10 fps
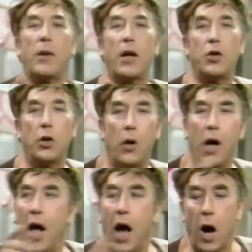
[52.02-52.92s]
do.
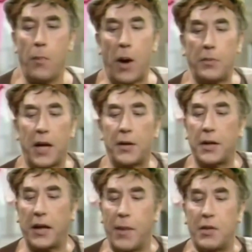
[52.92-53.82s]
I'll pop down to the
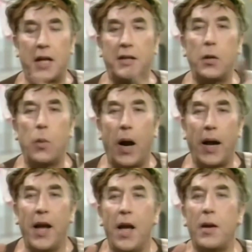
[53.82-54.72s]
chemist. I'll tell you why.
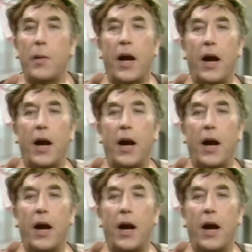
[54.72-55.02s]
No, no,